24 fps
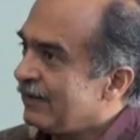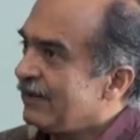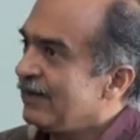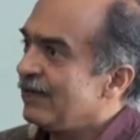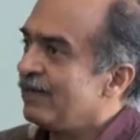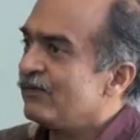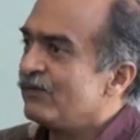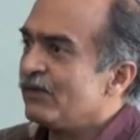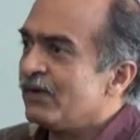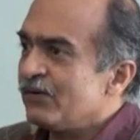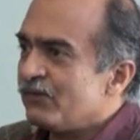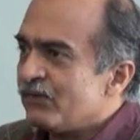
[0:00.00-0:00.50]

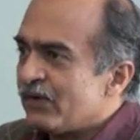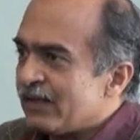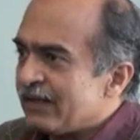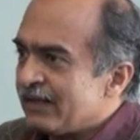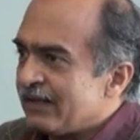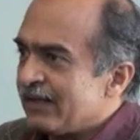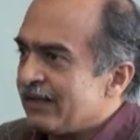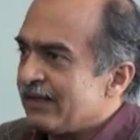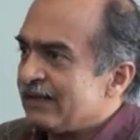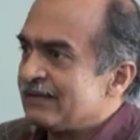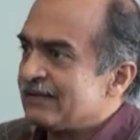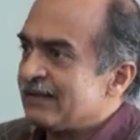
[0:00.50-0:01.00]
Even
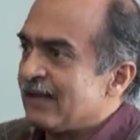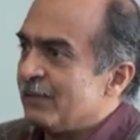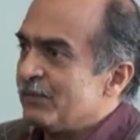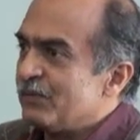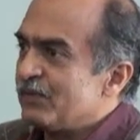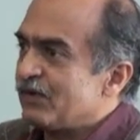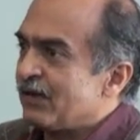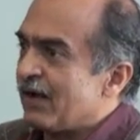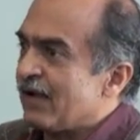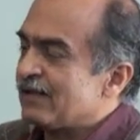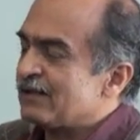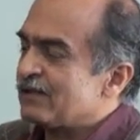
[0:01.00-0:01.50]
when there is
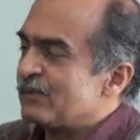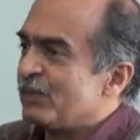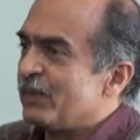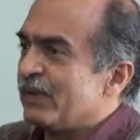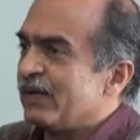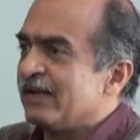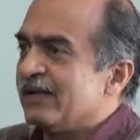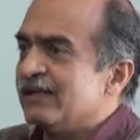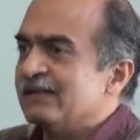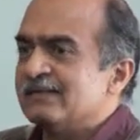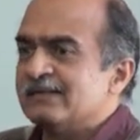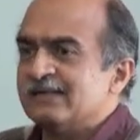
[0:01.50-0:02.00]
some
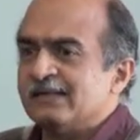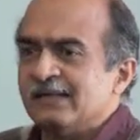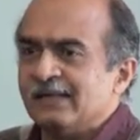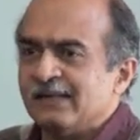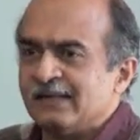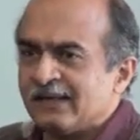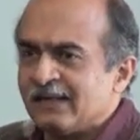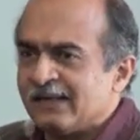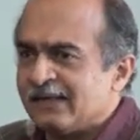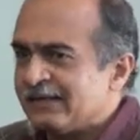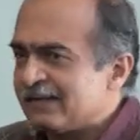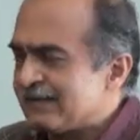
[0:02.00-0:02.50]

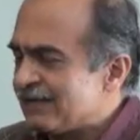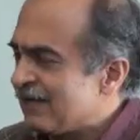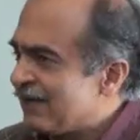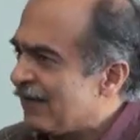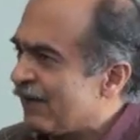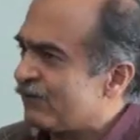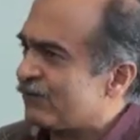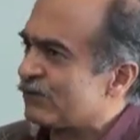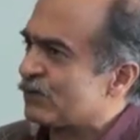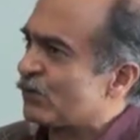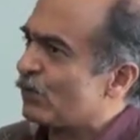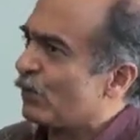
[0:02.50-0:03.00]
transparency, there is
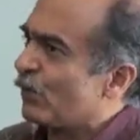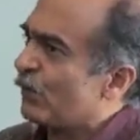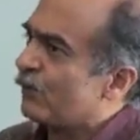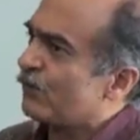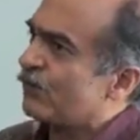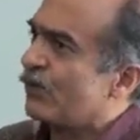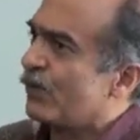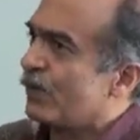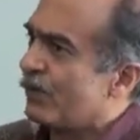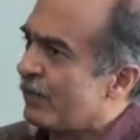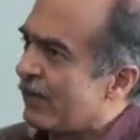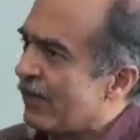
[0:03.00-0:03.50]
enough
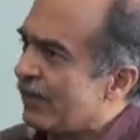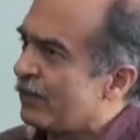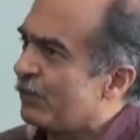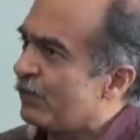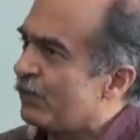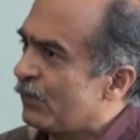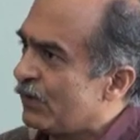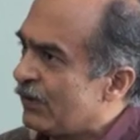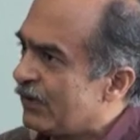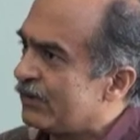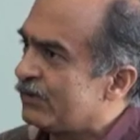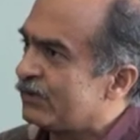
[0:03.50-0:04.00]
scope for
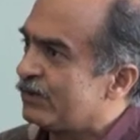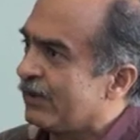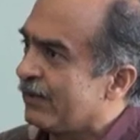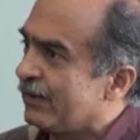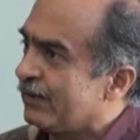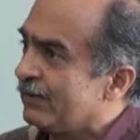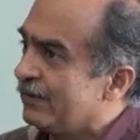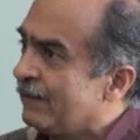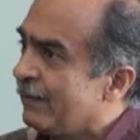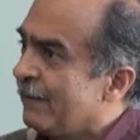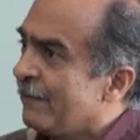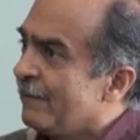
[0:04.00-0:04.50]

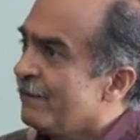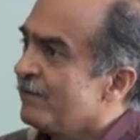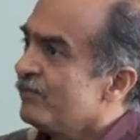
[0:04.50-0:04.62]
manipulation.